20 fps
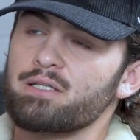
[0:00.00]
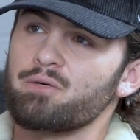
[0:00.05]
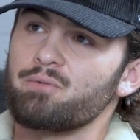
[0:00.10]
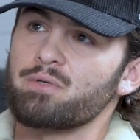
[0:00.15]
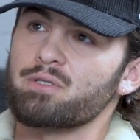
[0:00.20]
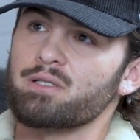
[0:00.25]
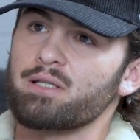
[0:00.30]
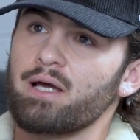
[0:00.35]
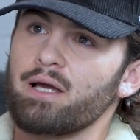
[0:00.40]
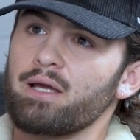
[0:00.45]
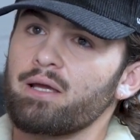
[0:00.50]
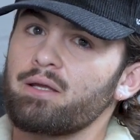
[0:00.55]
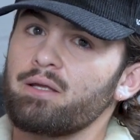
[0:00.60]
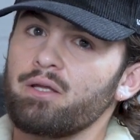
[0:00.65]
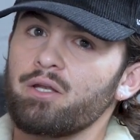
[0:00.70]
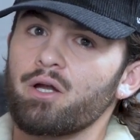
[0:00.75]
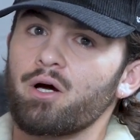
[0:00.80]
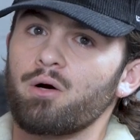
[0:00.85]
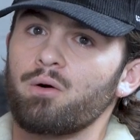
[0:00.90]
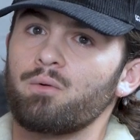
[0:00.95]
It was like,
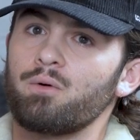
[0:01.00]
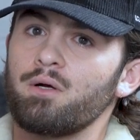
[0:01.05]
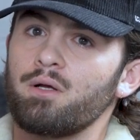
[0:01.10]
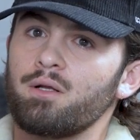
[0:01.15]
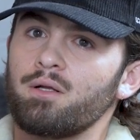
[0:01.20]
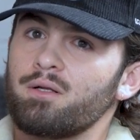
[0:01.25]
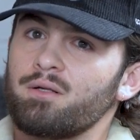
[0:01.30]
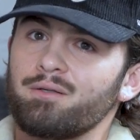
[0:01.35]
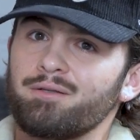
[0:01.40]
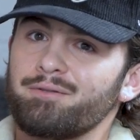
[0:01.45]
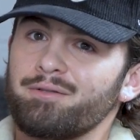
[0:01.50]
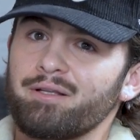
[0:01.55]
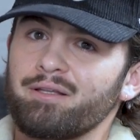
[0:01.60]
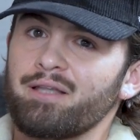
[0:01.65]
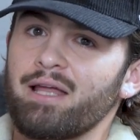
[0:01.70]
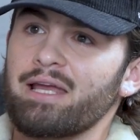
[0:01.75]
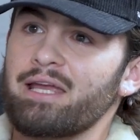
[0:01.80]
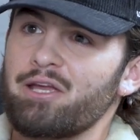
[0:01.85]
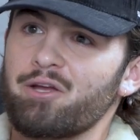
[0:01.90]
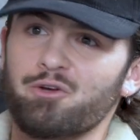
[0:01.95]
you know,
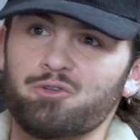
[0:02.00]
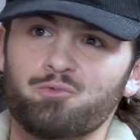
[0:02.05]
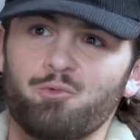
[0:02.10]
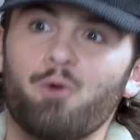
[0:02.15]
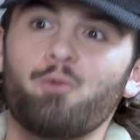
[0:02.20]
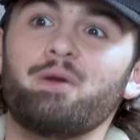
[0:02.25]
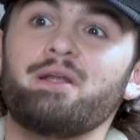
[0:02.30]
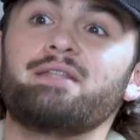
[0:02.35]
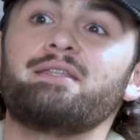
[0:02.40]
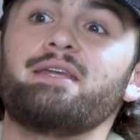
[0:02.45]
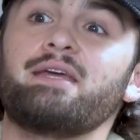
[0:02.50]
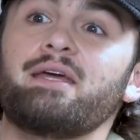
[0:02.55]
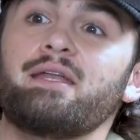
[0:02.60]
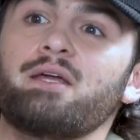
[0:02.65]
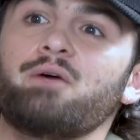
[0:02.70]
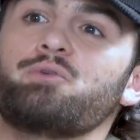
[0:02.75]
like here's what we did.